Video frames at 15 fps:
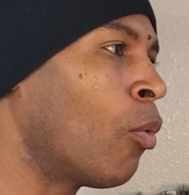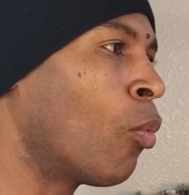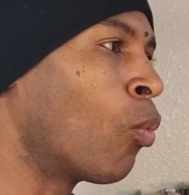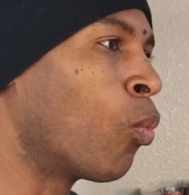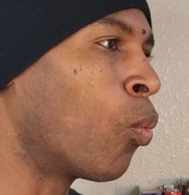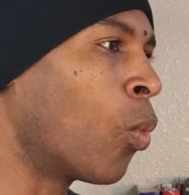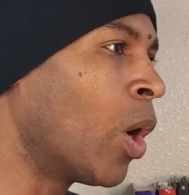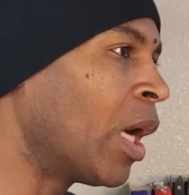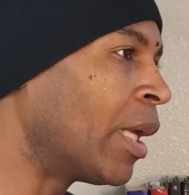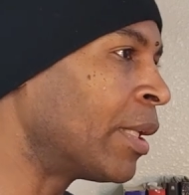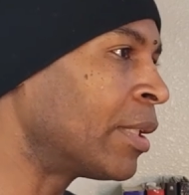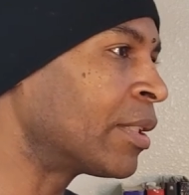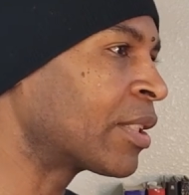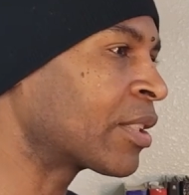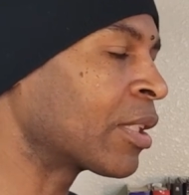
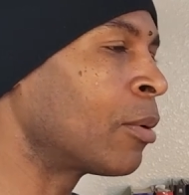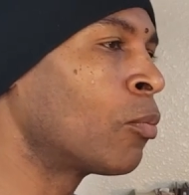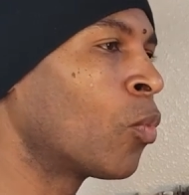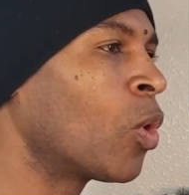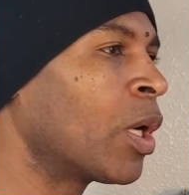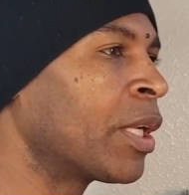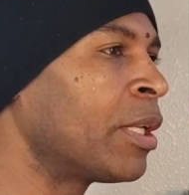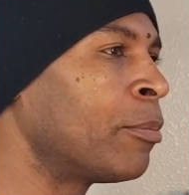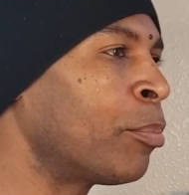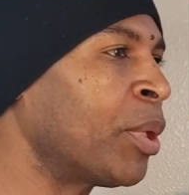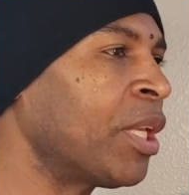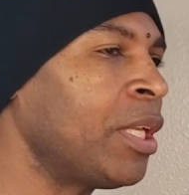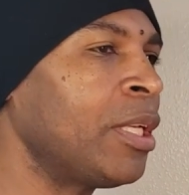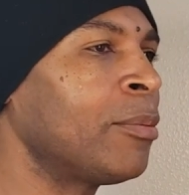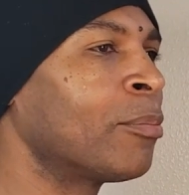what someone in
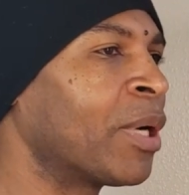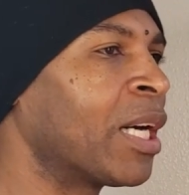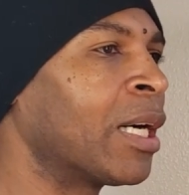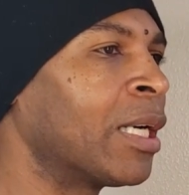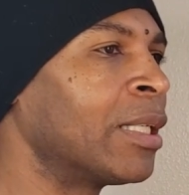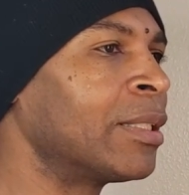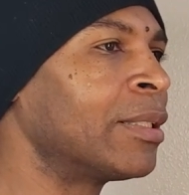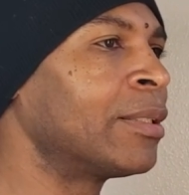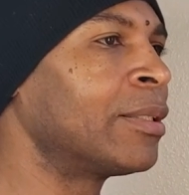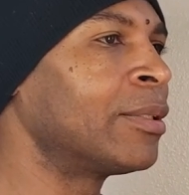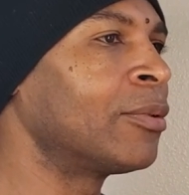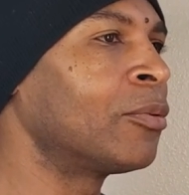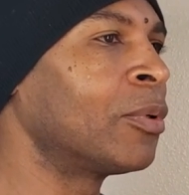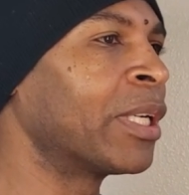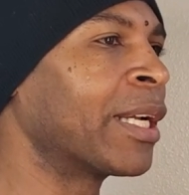Piedmont
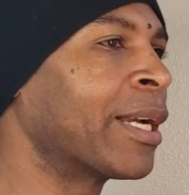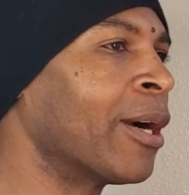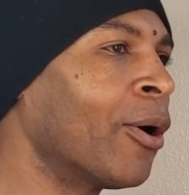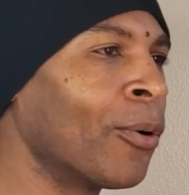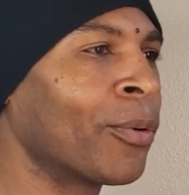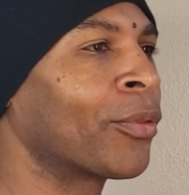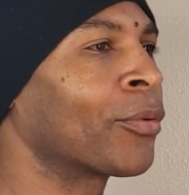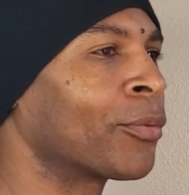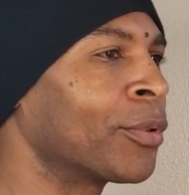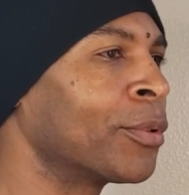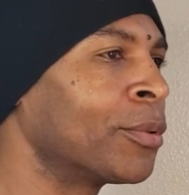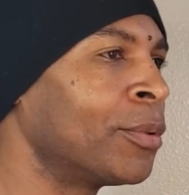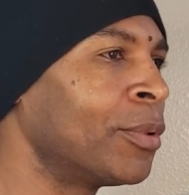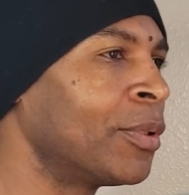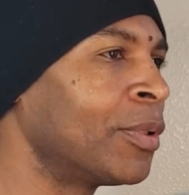would go
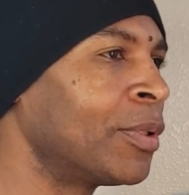through